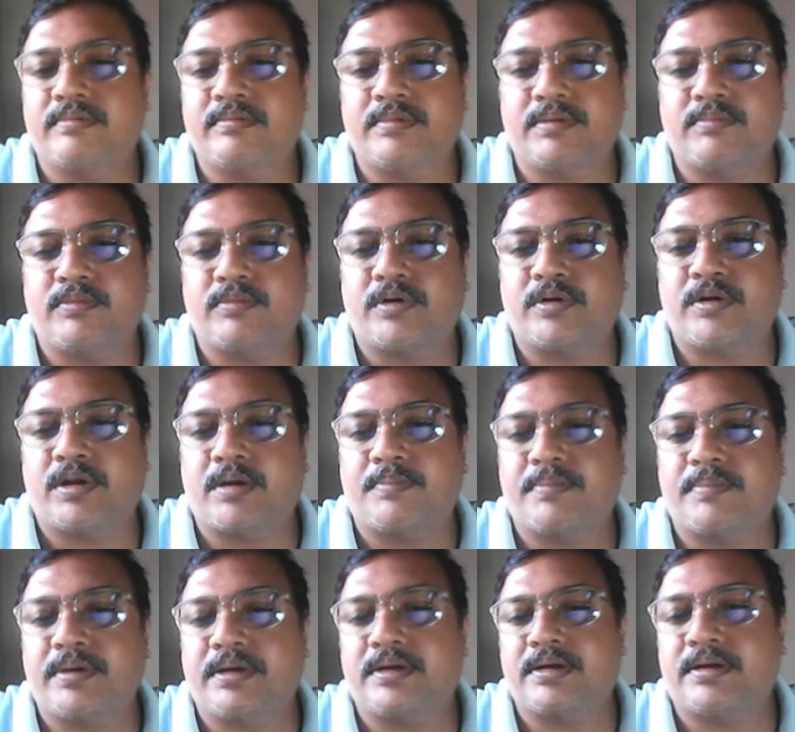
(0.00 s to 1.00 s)
more
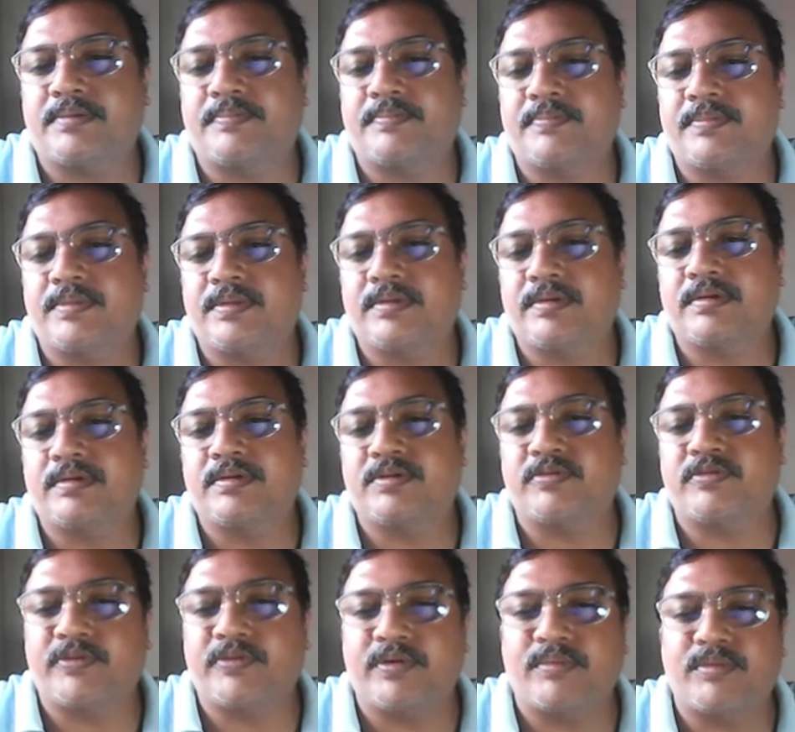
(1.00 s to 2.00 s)
topic,
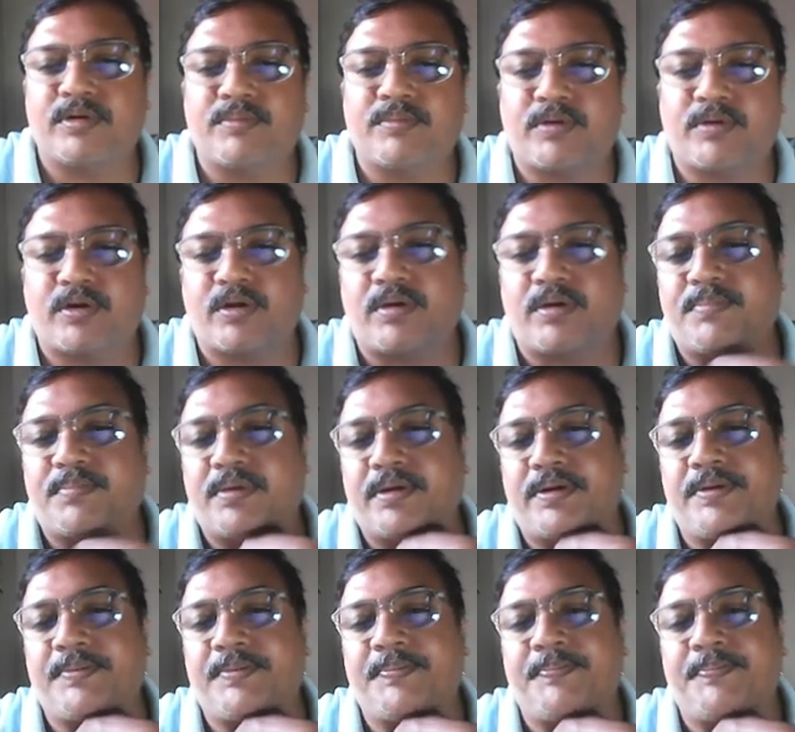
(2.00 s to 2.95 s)
few more per topic.